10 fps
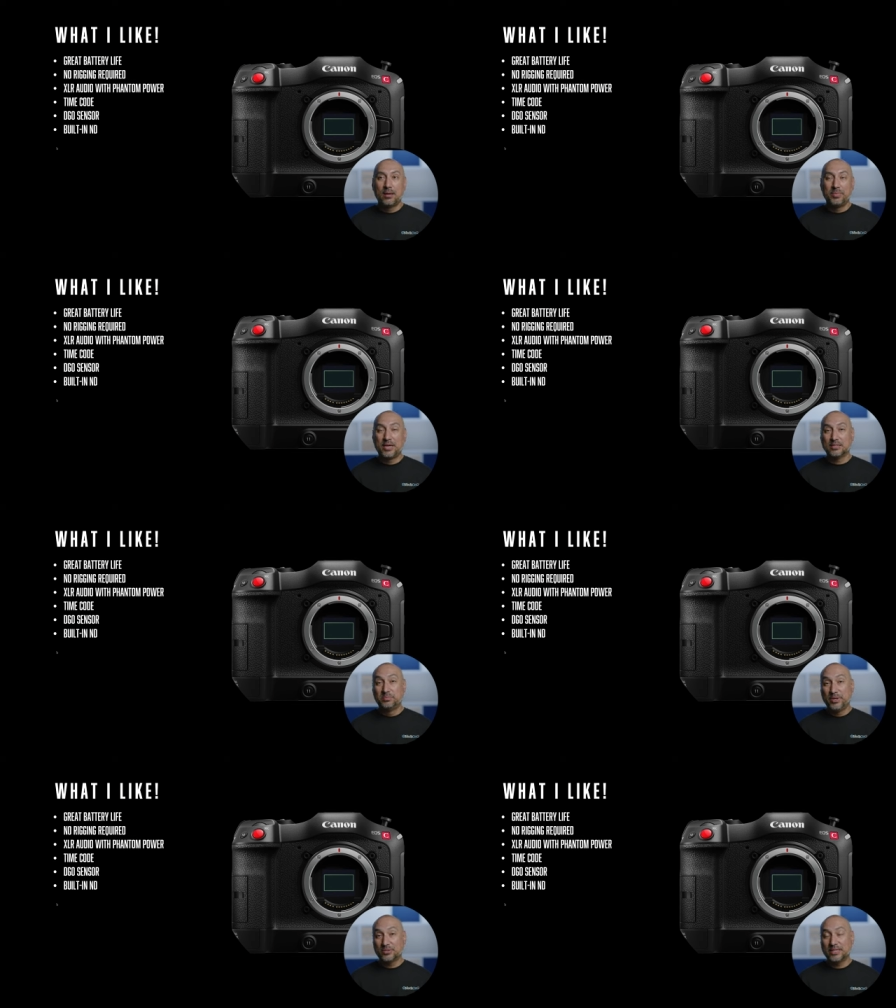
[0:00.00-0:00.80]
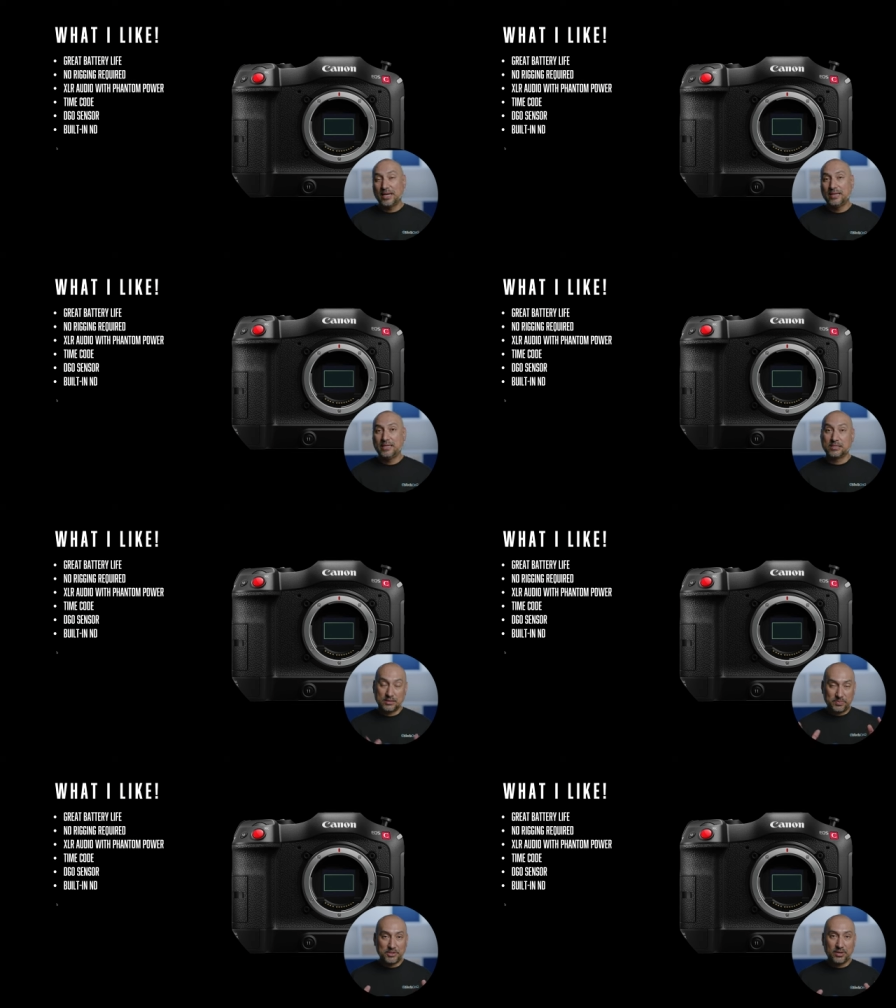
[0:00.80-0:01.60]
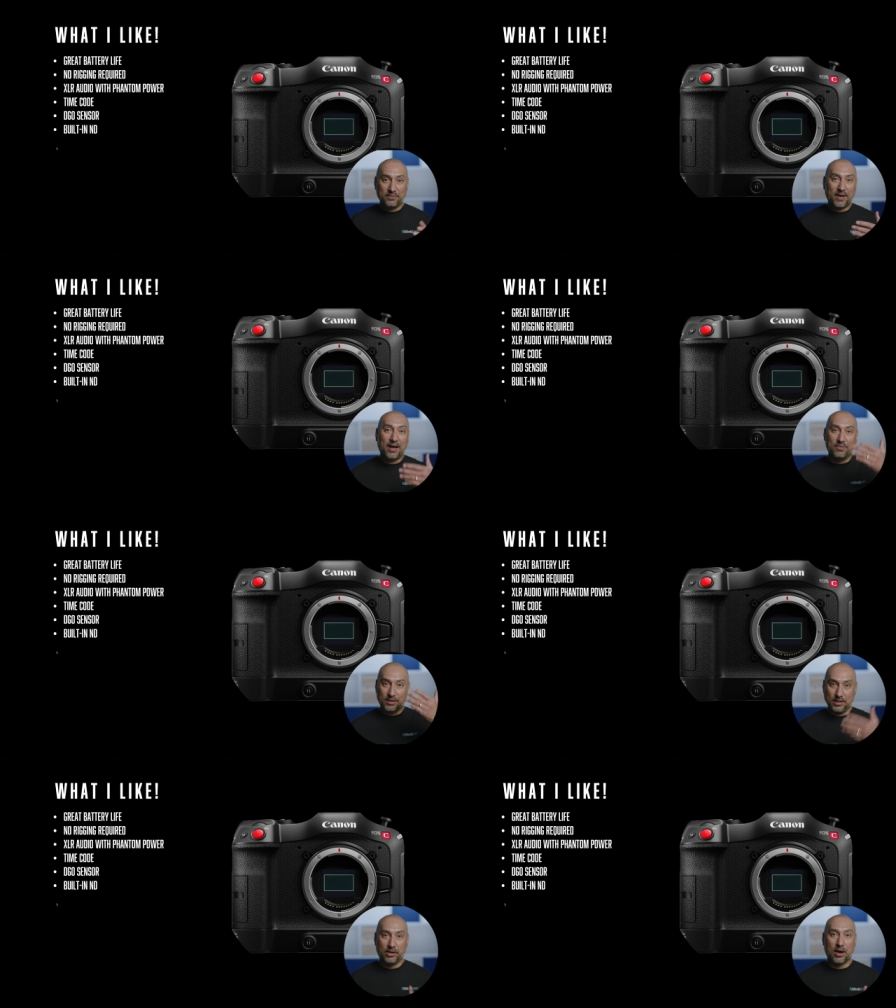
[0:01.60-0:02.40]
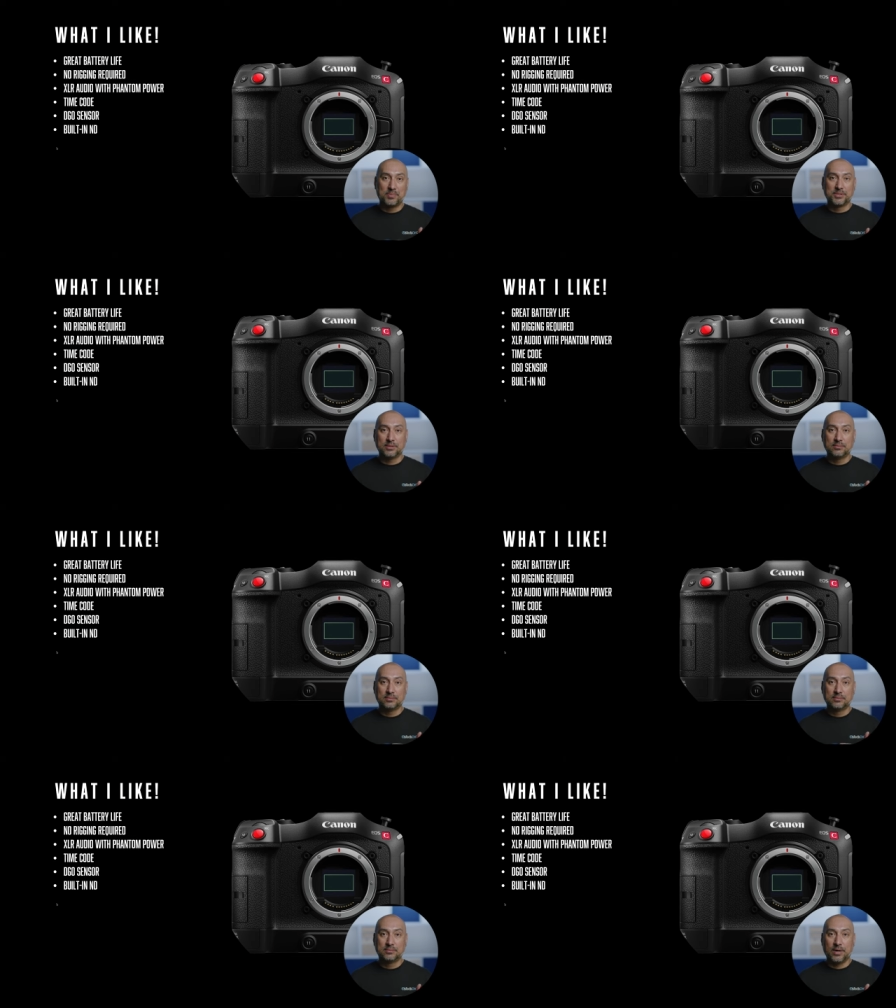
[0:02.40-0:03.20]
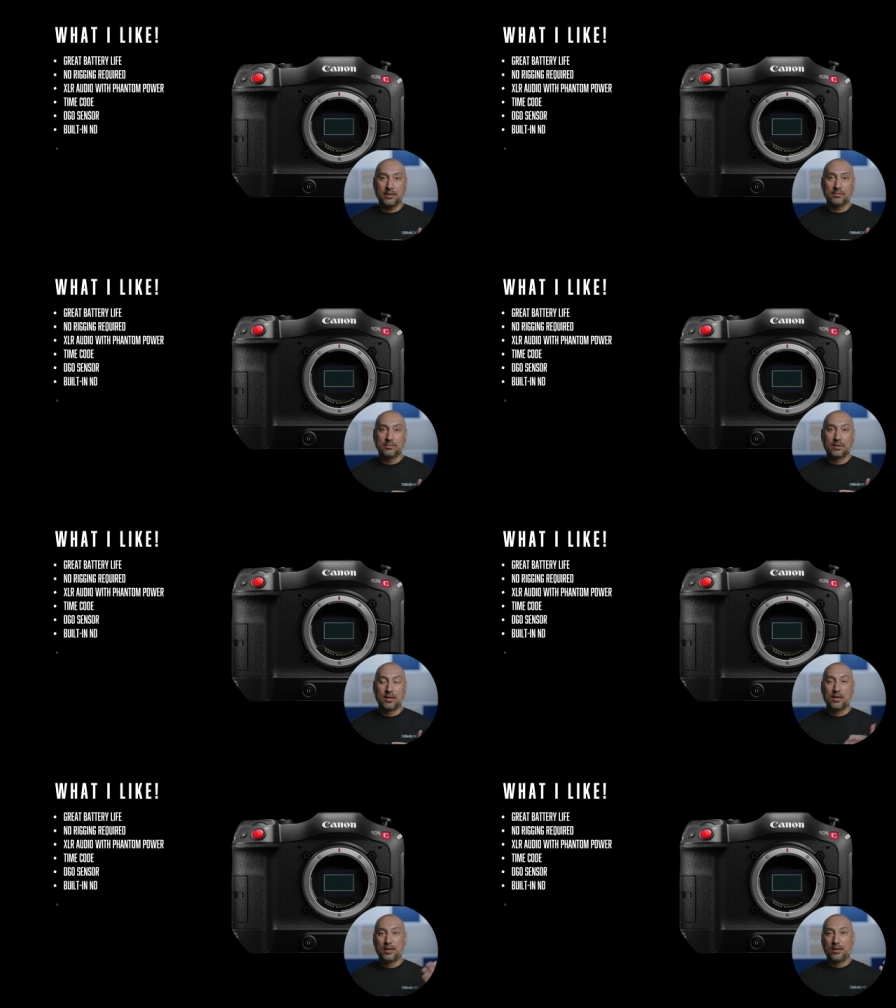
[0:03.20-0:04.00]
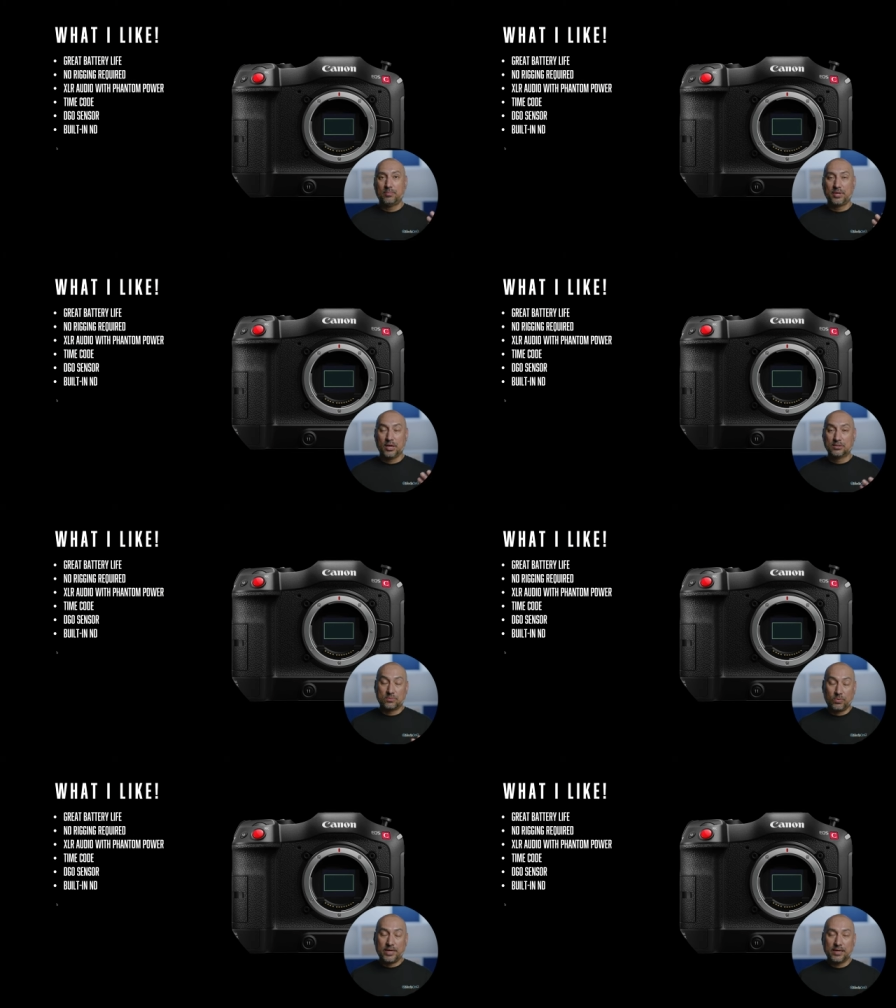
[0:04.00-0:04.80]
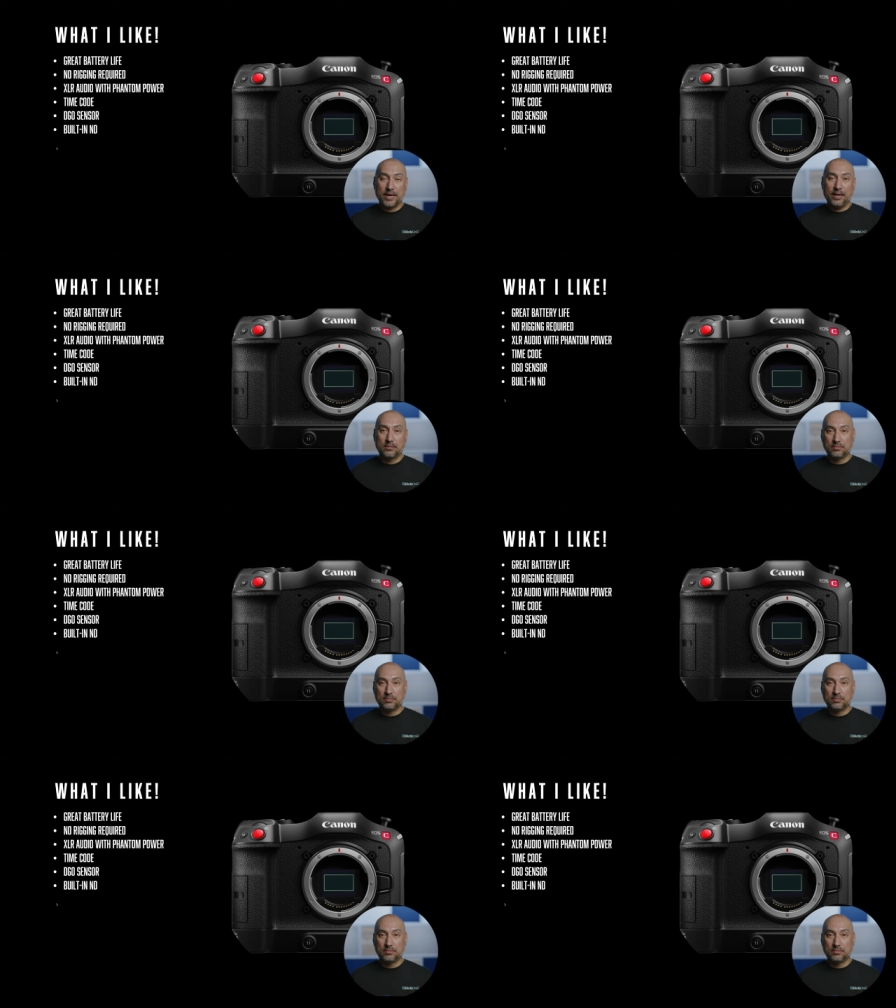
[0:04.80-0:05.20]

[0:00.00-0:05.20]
Because built-in NDs, especially if I have a clear option, right? Because we can get,